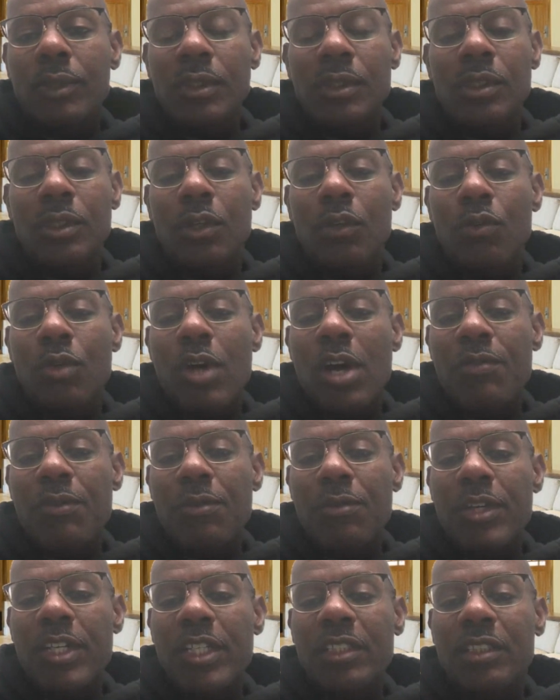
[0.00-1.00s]
the
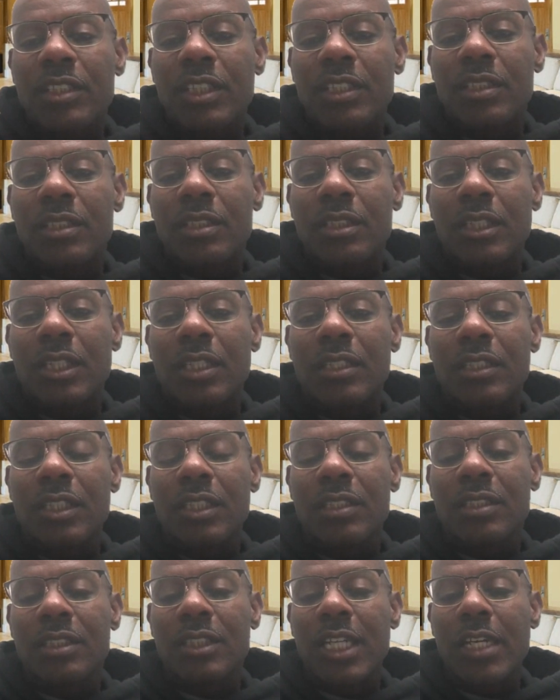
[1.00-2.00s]
referees just, it
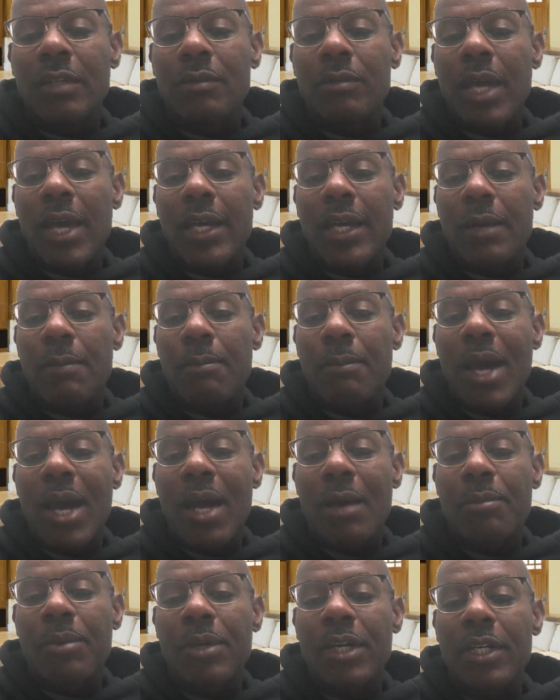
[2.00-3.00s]
just seemed like, in
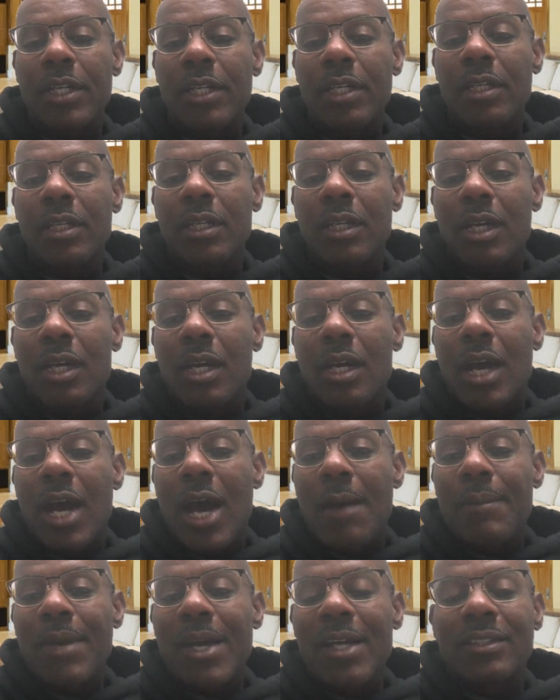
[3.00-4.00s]
my opinion,
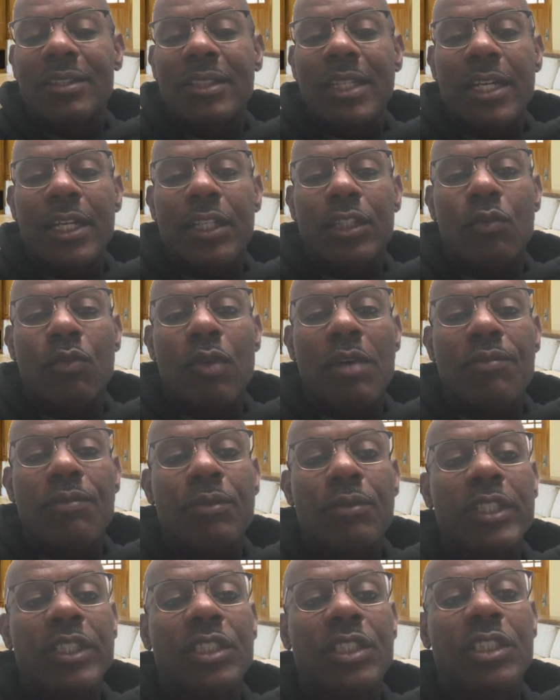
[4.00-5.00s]
I'm not saying that the
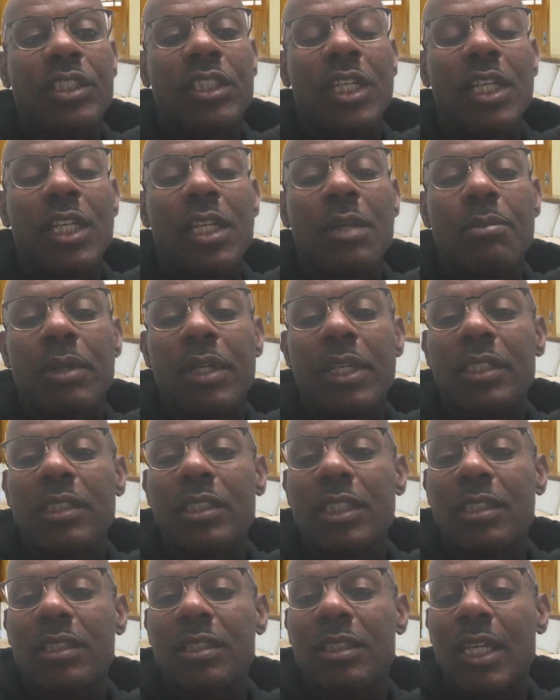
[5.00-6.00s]
referees cheated, but it
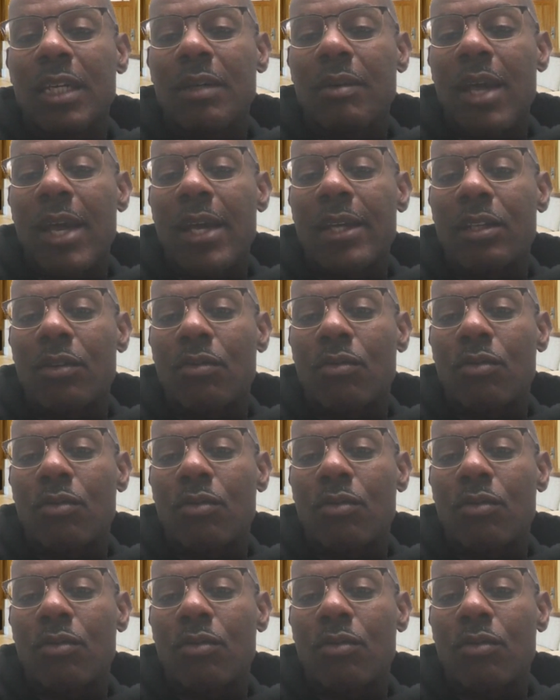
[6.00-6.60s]
just seemed like the